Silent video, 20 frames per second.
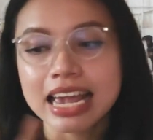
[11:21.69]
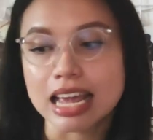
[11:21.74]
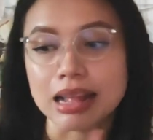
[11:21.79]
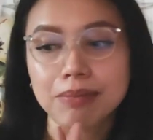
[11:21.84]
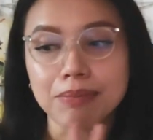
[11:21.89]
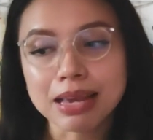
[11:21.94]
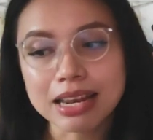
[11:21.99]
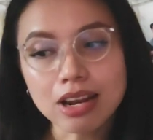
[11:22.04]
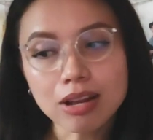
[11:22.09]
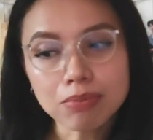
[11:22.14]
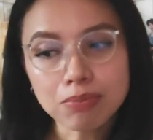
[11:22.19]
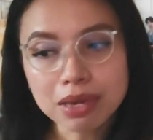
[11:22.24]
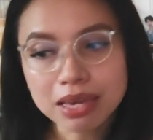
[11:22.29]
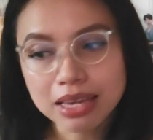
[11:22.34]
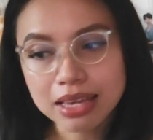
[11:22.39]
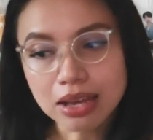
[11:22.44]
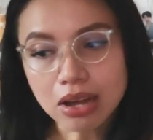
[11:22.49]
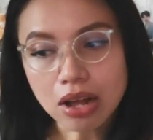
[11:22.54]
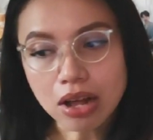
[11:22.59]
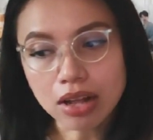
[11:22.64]
It may not
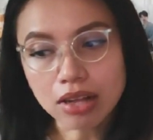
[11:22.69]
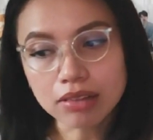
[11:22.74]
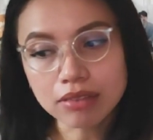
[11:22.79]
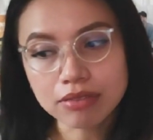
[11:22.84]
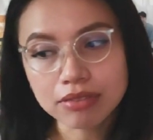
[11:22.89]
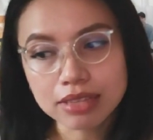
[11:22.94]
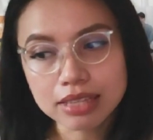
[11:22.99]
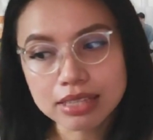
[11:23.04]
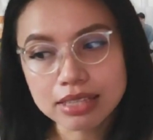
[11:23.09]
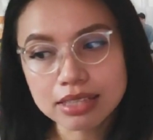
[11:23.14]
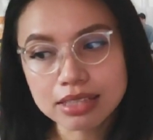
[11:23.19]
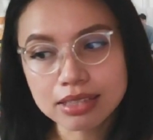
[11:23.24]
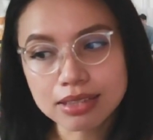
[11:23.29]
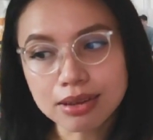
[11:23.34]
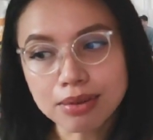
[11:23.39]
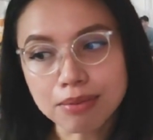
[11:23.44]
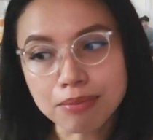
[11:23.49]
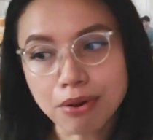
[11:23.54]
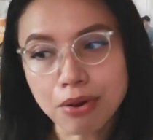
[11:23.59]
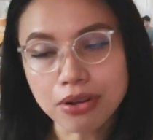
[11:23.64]
be all of these
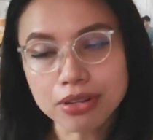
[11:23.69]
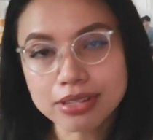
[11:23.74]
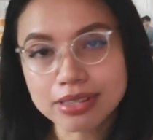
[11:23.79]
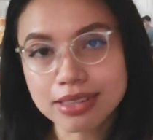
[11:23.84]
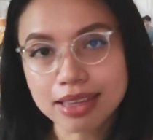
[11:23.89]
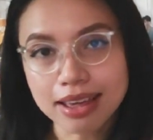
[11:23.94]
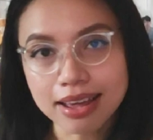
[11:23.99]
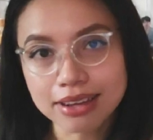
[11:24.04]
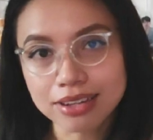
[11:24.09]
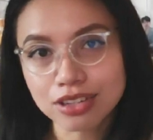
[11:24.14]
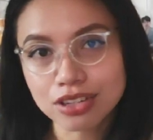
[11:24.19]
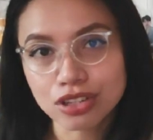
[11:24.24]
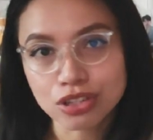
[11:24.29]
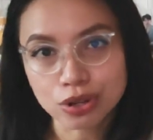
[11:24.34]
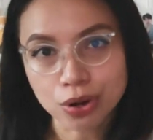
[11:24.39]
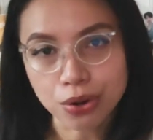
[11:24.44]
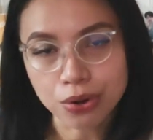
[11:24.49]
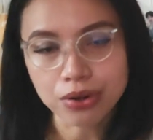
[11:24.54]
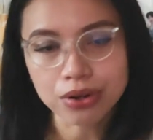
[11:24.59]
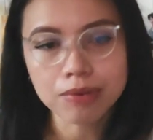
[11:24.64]
books that I just
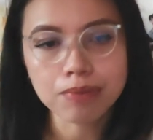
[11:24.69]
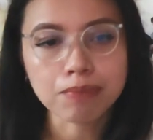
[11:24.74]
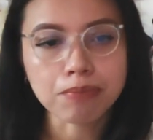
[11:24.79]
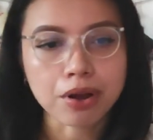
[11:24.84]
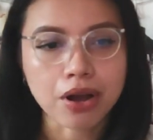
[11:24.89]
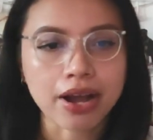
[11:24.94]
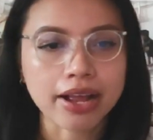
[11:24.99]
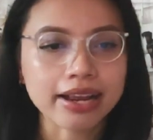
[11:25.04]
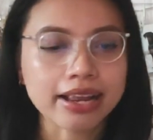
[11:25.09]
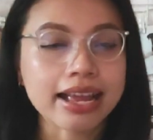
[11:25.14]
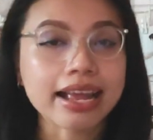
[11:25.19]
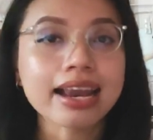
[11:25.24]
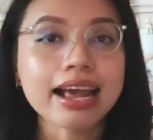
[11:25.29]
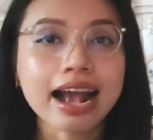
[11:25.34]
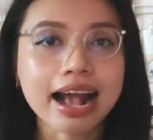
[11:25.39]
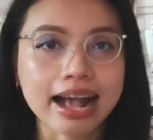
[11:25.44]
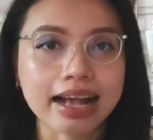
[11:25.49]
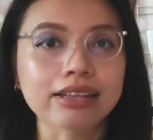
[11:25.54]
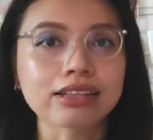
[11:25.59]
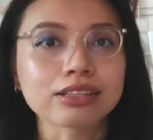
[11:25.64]
showed, but it
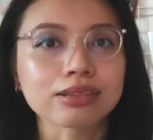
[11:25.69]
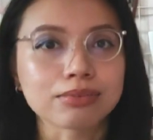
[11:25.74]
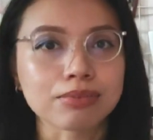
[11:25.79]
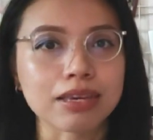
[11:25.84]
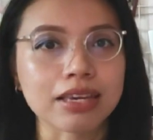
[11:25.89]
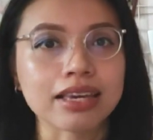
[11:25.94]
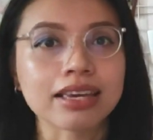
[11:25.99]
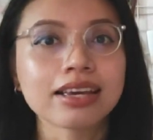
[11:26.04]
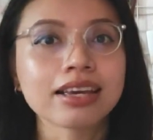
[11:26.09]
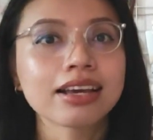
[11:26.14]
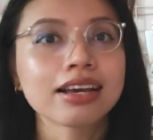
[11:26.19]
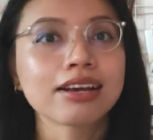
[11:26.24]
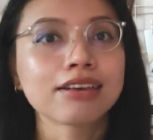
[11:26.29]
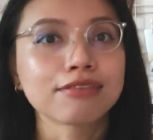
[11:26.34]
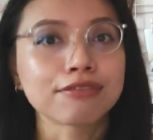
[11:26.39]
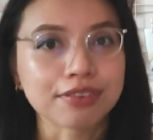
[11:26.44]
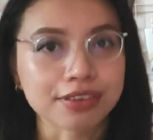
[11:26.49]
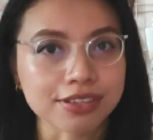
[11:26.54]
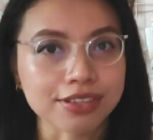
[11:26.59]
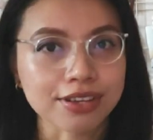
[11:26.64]
has to be
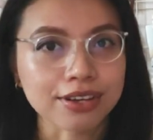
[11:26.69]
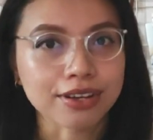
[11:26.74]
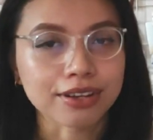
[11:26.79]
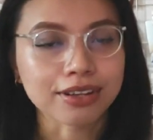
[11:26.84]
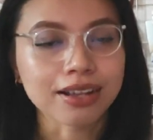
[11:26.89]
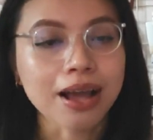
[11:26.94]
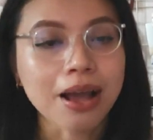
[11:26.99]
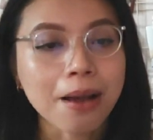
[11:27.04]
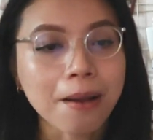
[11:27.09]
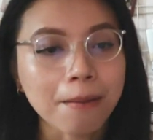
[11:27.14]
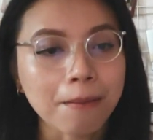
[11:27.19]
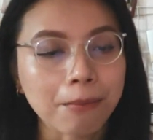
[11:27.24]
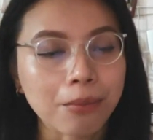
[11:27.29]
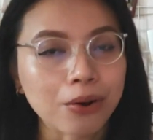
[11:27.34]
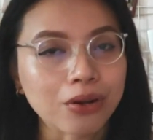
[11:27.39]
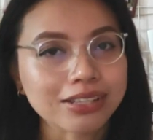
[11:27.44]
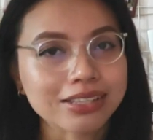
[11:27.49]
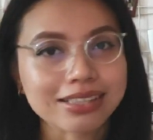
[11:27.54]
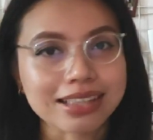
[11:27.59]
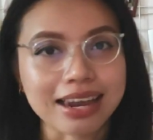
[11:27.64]
physical
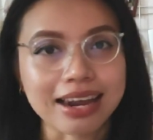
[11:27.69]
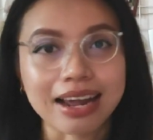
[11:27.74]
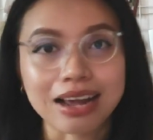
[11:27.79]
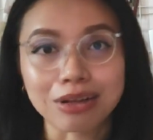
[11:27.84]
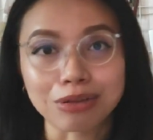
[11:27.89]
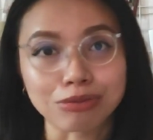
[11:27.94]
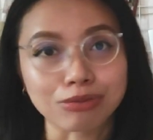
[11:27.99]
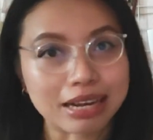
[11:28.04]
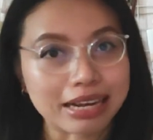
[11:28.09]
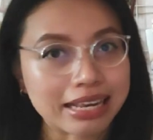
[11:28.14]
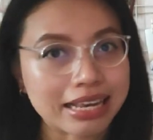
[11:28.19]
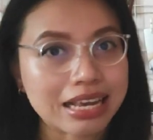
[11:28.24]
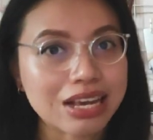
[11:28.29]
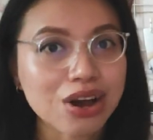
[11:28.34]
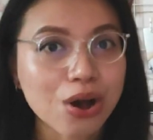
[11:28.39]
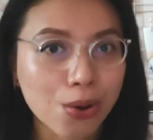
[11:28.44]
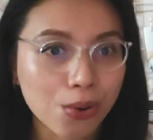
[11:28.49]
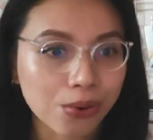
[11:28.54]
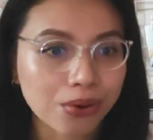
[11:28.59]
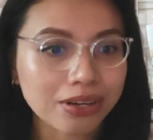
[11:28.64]
books that I already
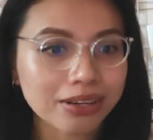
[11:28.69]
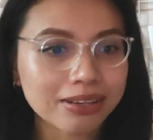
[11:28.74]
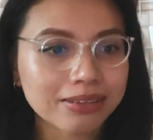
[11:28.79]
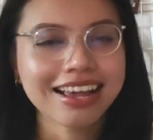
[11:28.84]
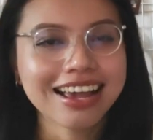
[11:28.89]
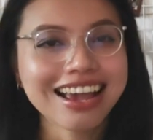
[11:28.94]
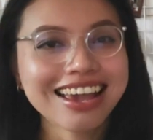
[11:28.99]
own.